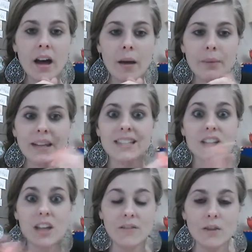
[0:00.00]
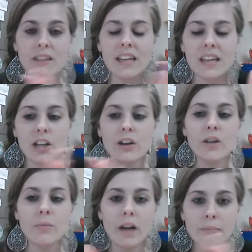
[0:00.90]
because if you think,
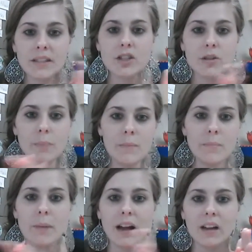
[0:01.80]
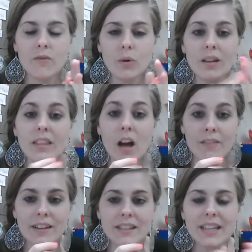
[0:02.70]
you rub tissue paper back and forth,
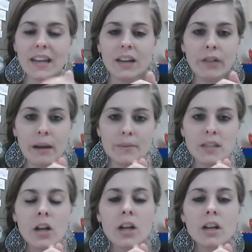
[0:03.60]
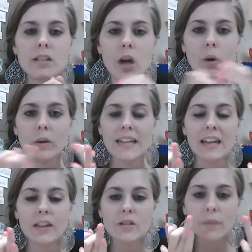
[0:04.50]
obviously it rips. So
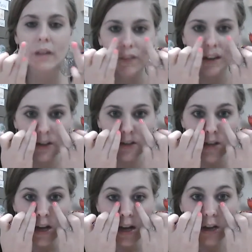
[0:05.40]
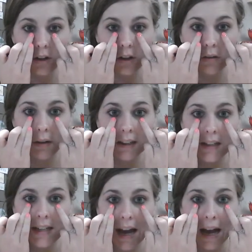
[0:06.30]
take those ring fingers, and you're going
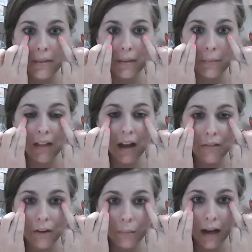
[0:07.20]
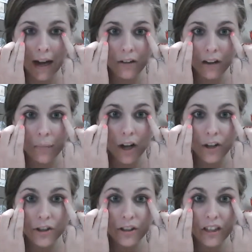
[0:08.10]
to dab some of that firming eye cream
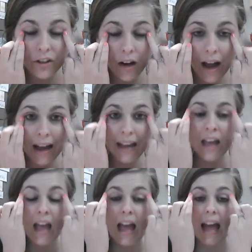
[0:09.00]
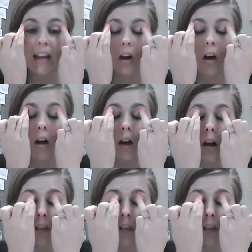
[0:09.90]
underneath your eye and all